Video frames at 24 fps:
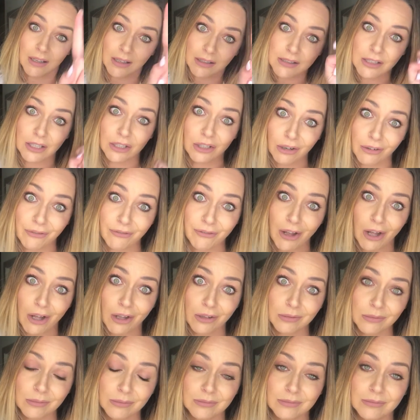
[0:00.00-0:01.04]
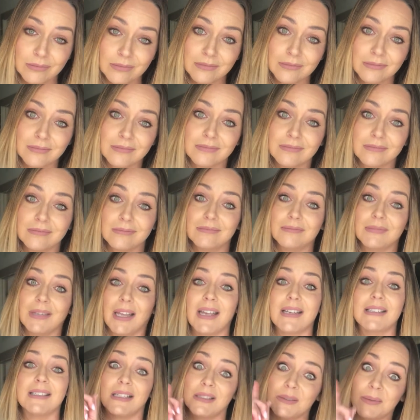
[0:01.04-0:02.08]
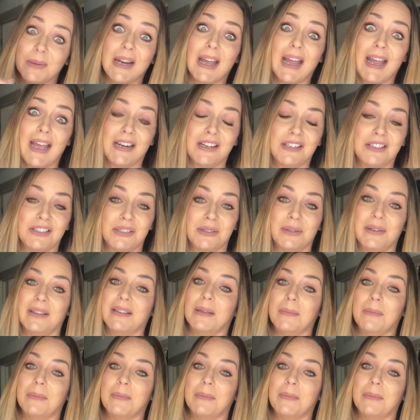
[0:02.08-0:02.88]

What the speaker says: Is it your fault? Because that's what I had to do.